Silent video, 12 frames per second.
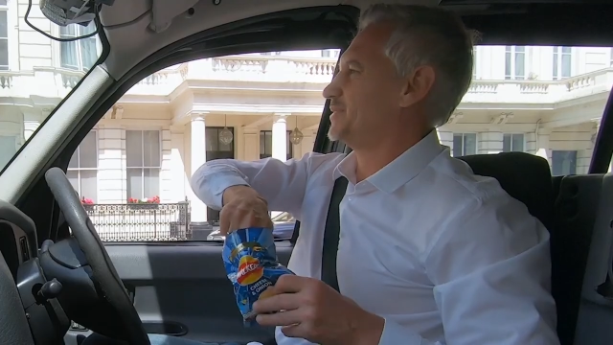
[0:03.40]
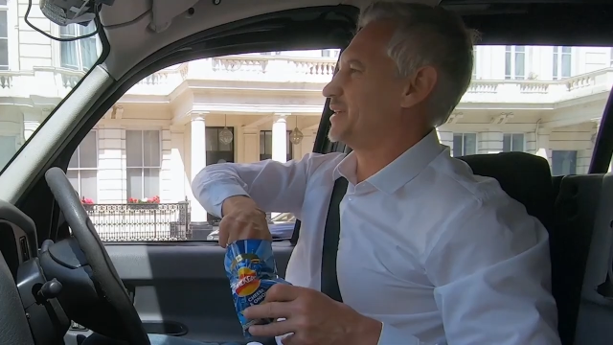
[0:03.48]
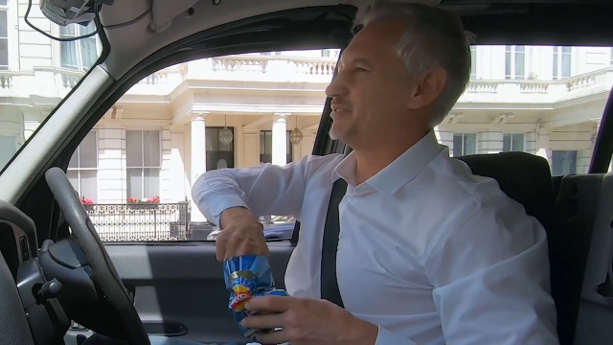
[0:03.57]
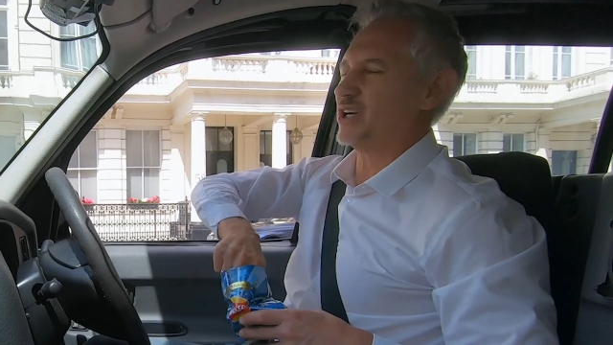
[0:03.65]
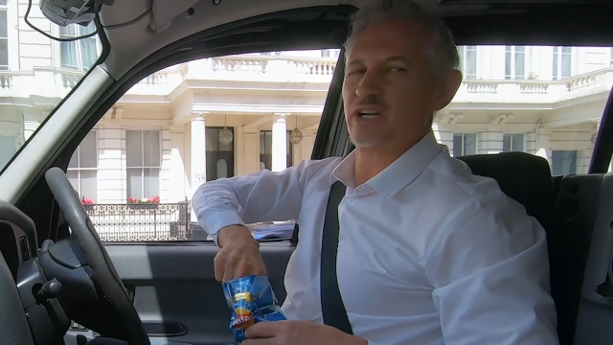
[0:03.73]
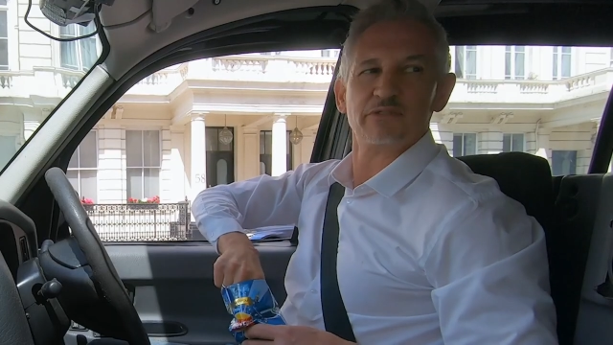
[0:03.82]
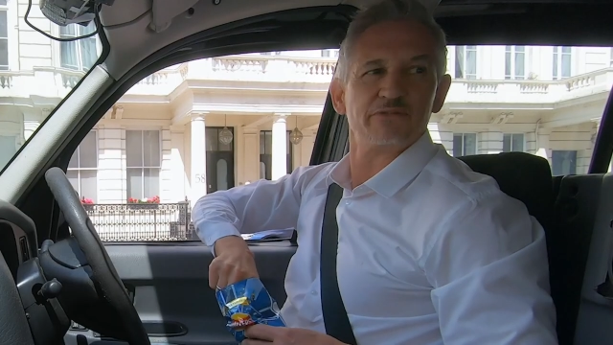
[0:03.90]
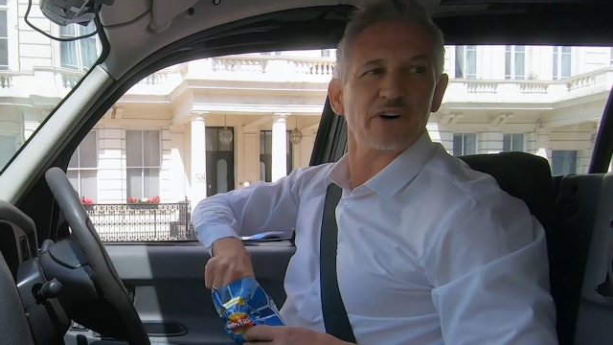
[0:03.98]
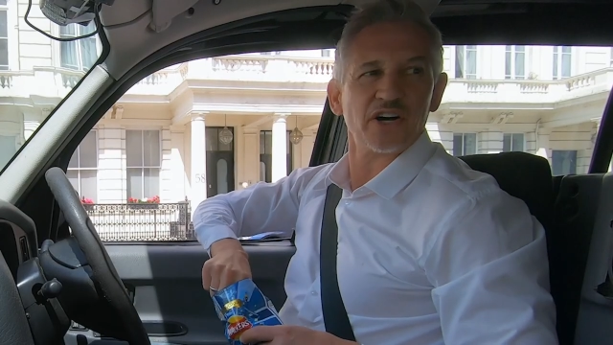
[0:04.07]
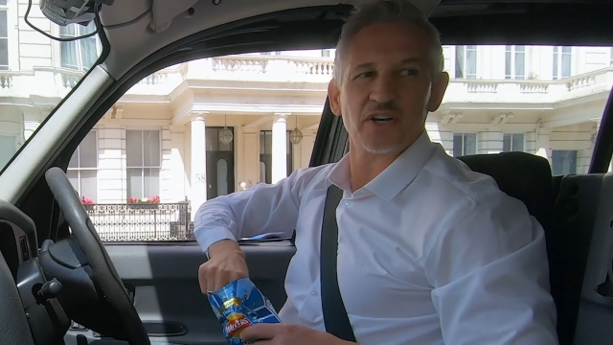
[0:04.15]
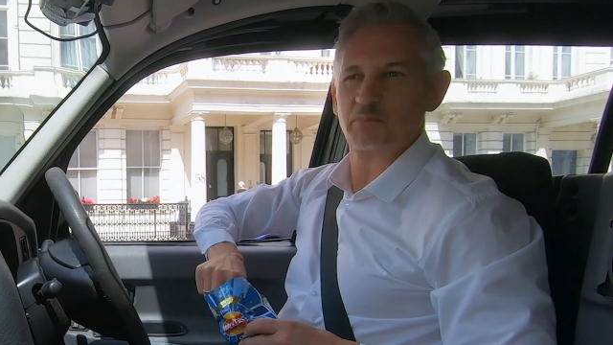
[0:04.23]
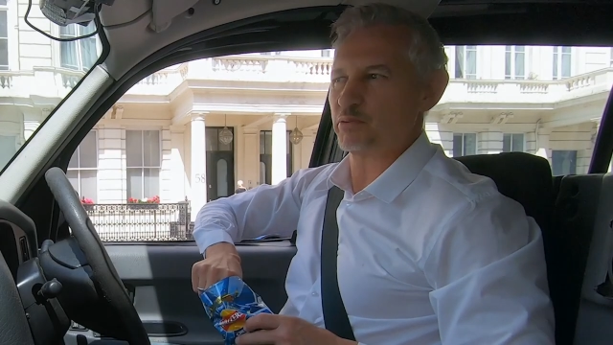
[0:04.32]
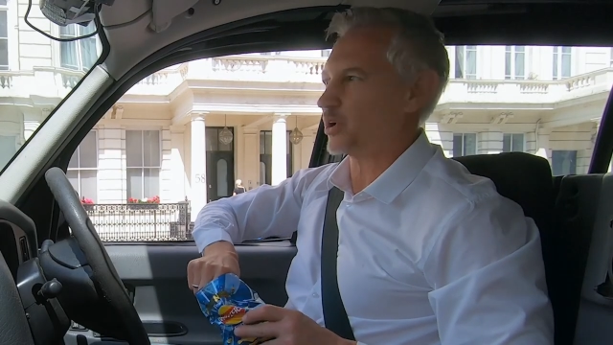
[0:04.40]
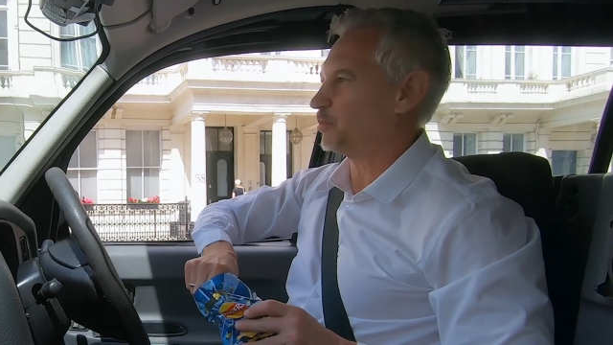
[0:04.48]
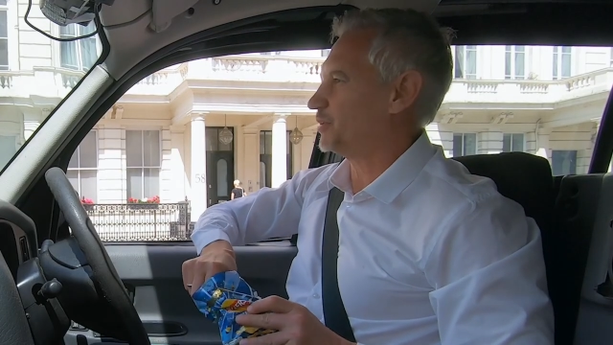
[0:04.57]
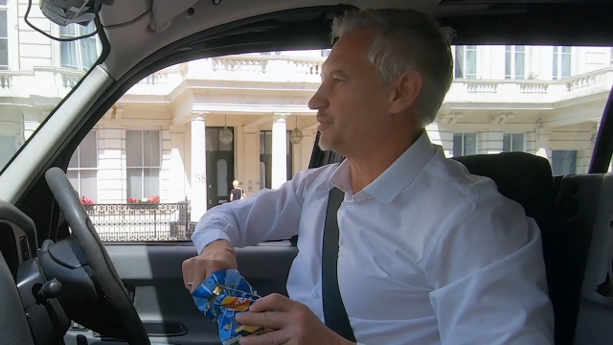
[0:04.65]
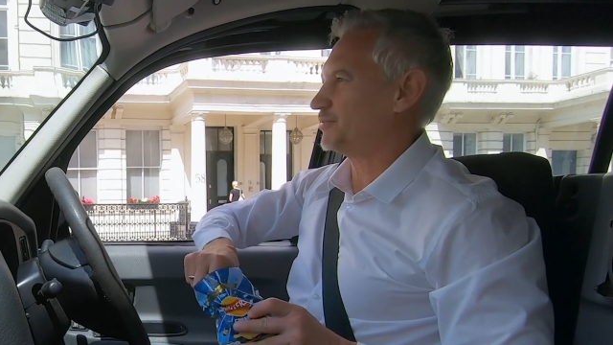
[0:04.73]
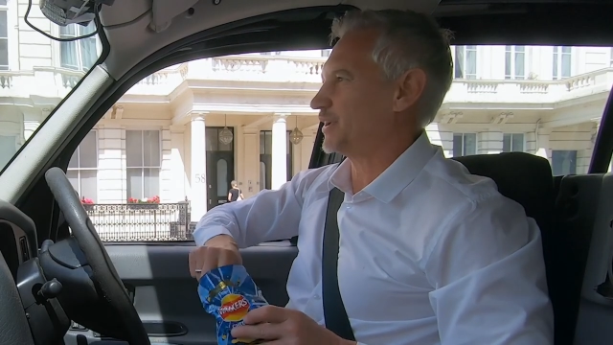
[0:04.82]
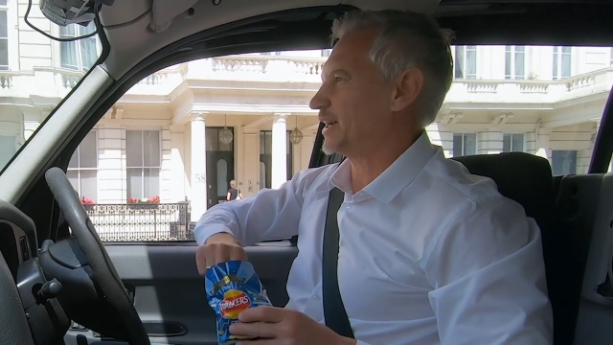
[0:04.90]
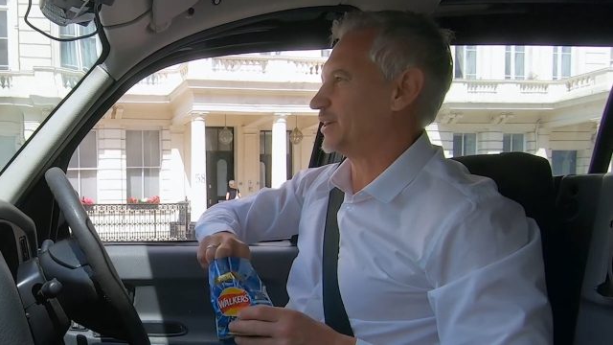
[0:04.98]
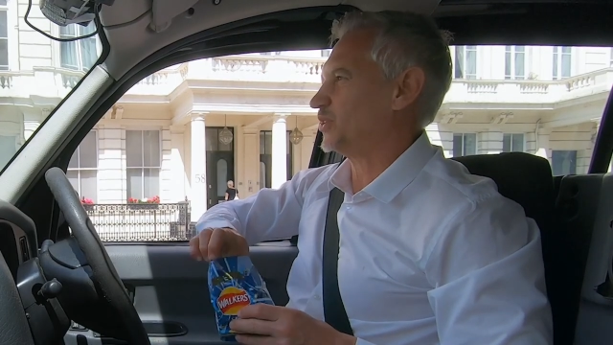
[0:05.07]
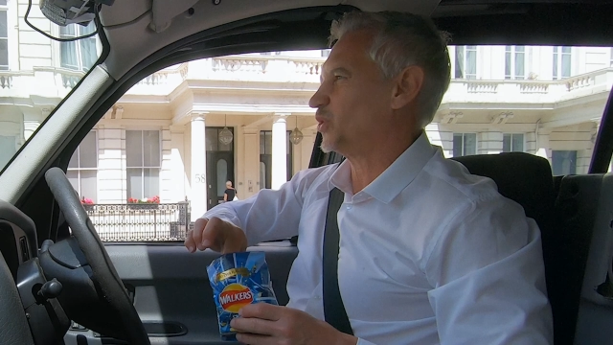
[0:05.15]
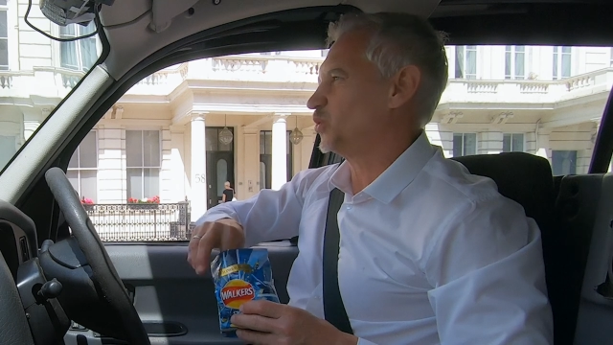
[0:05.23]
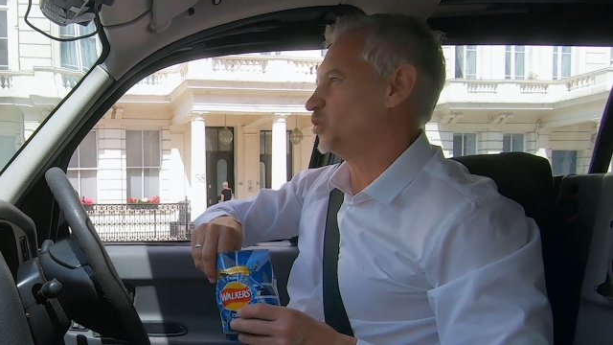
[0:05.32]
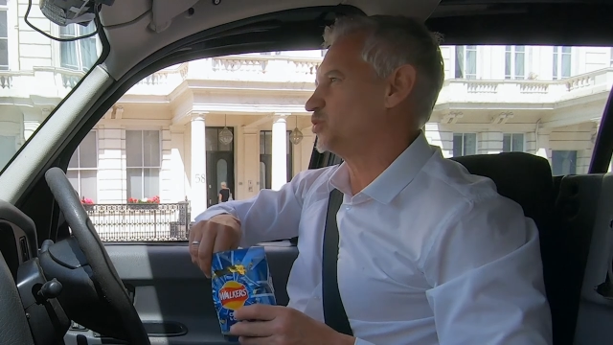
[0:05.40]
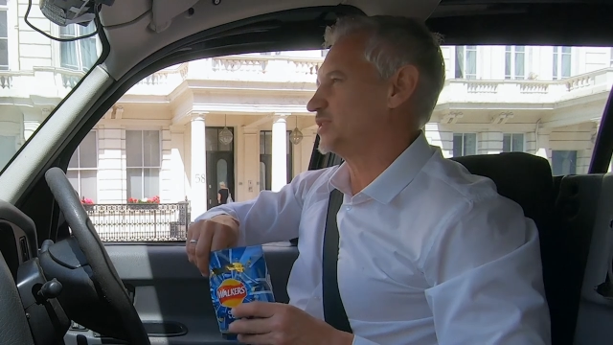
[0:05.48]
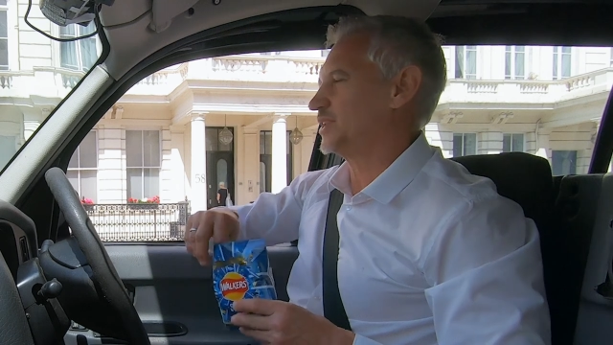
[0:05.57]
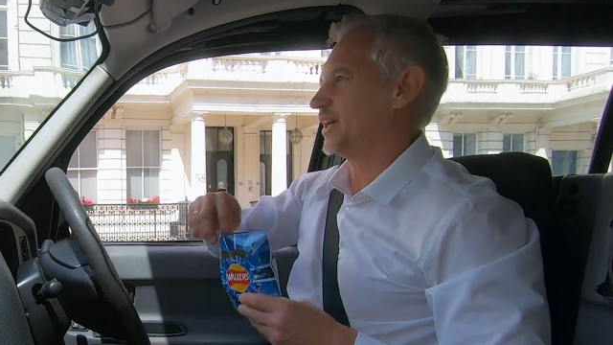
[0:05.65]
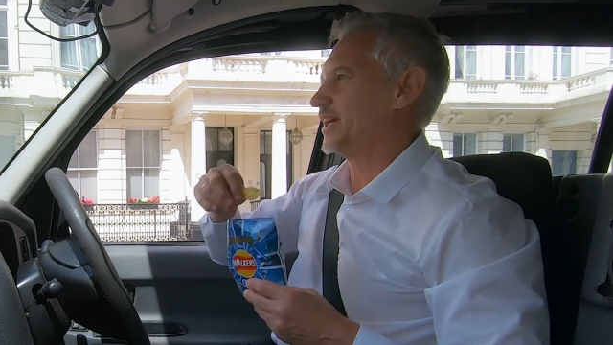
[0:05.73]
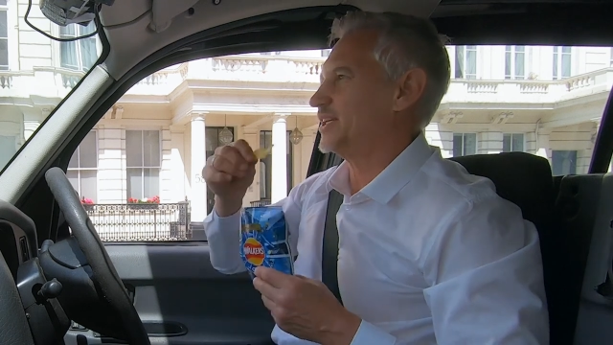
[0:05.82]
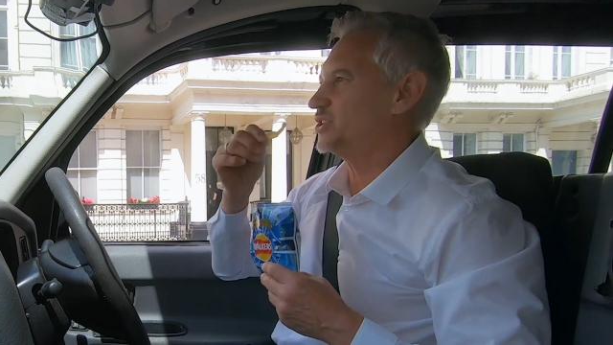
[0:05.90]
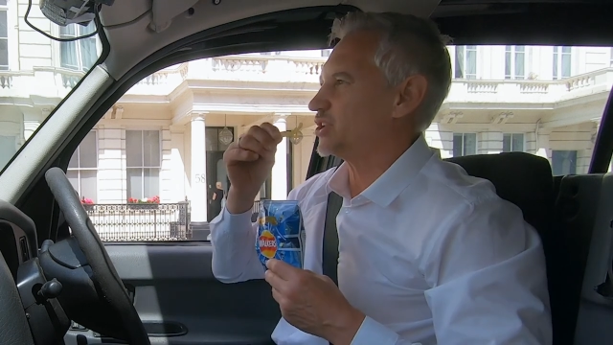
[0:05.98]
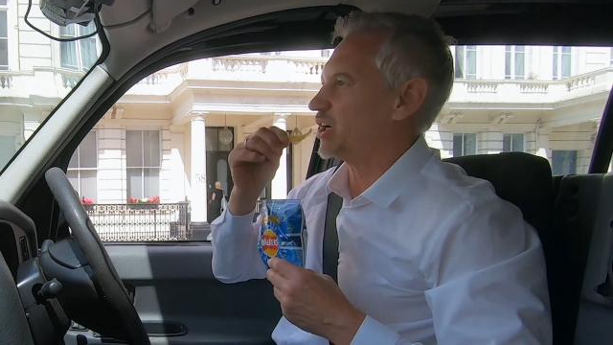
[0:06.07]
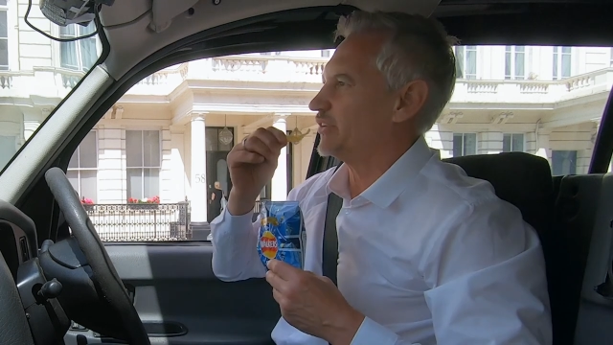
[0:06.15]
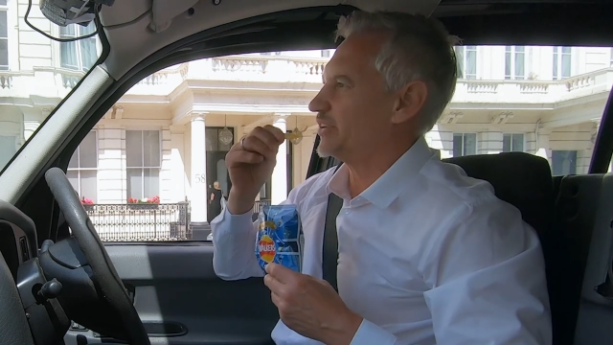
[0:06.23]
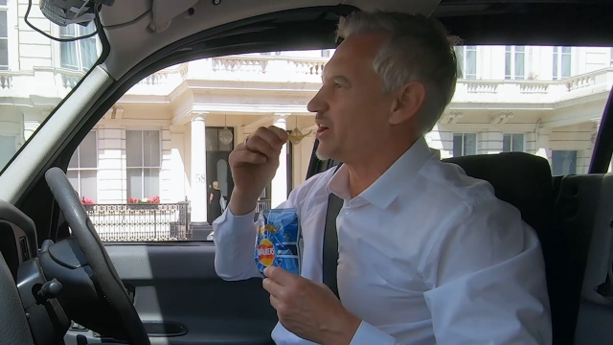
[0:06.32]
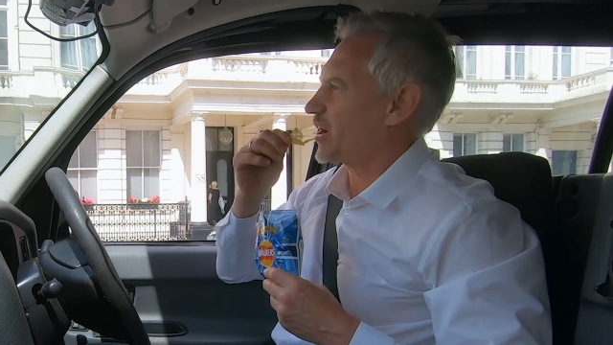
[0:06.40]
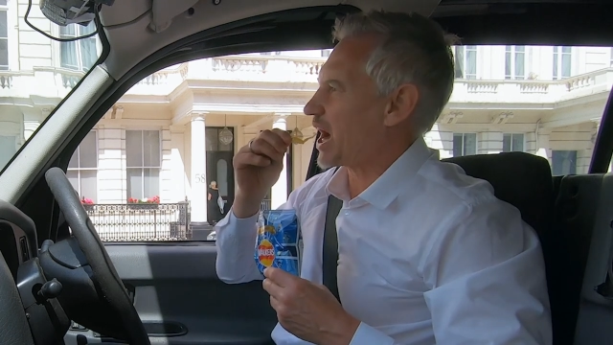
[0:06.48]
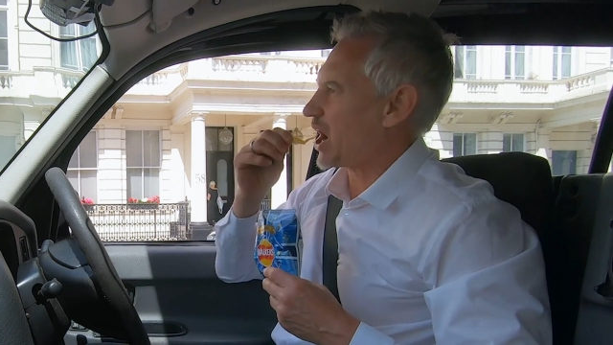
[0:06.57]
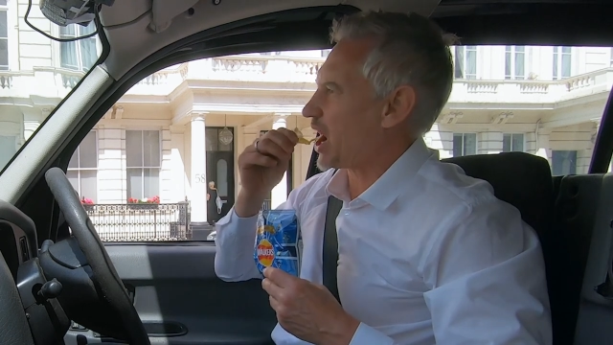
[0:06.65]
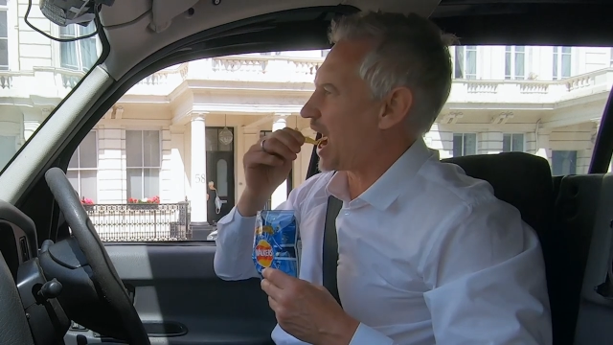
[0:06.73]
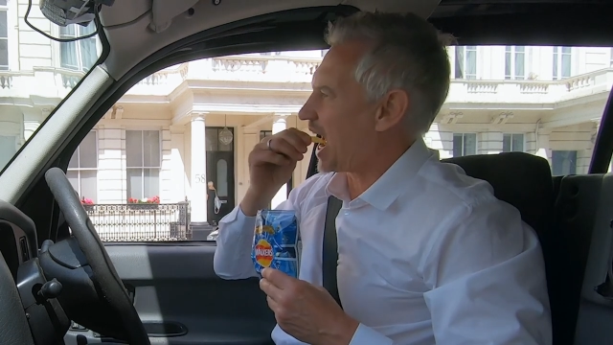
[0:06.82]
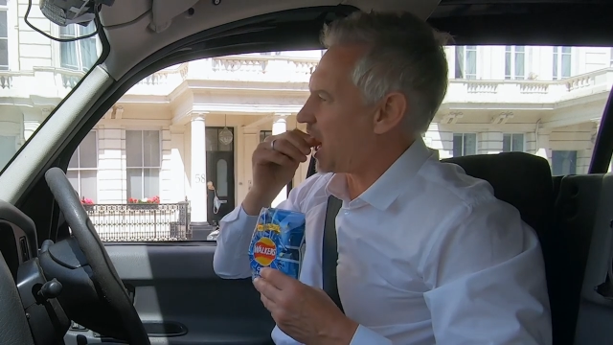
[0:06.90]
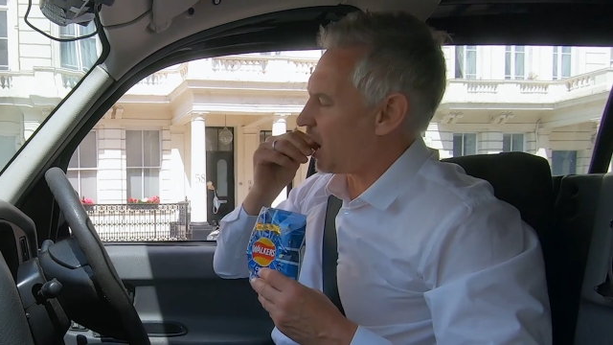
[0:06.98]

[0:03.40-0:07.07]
Never gonna find a proper fan all day driving around.